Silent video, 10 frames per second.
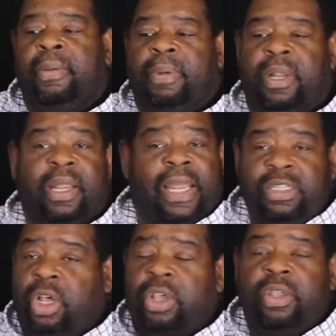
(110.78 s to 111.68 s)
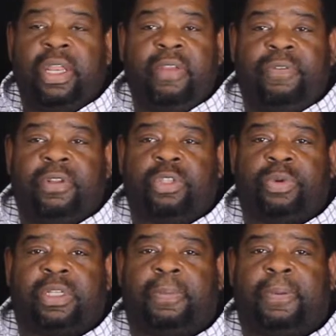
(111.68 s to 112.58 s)
But that's all you need for this
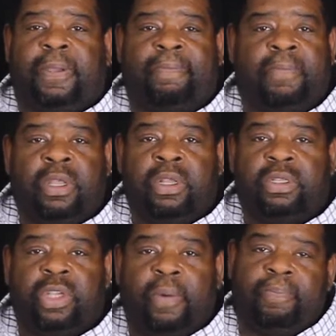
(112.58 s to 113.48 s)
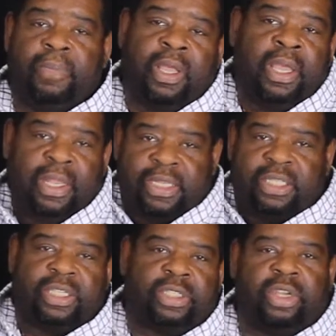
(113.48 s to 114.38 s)
recipe. So let's
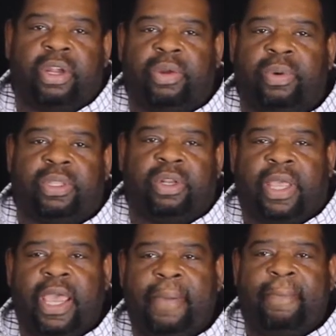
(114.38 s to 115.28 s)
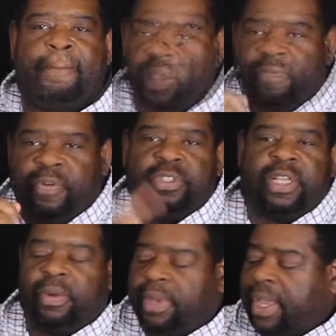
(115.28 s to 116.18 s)
get started with it, okay? First
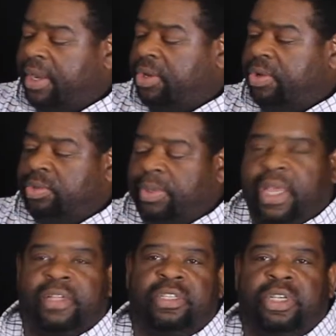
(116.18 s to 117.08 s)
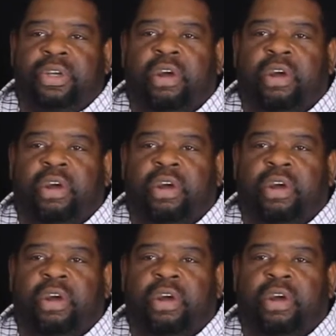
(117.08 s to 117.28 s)
thing we gotta do is we gotta sear